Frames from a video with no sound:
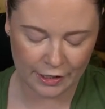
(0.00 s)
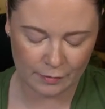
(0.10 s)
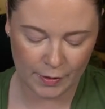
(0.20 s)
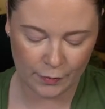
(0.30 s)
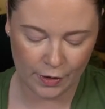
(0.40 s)
I
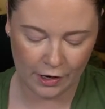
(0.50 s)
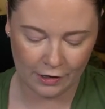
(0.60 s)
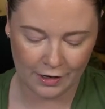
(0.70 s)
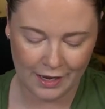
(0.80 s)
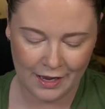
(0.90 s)
could be
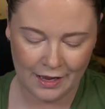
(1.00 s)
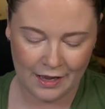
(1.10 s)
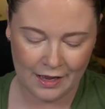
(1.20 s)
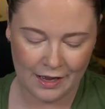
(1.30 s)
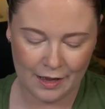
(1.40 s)
wrong.
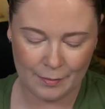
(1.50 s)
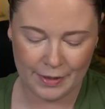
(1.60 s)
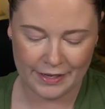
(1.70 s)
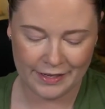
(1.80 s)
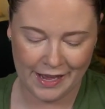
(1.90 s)
Uh,
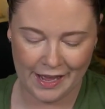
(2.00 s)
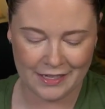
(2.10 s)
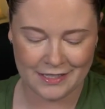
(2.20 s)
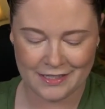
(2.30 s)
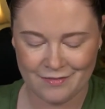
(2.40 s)
but yeah, I
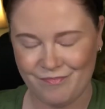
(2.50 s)
just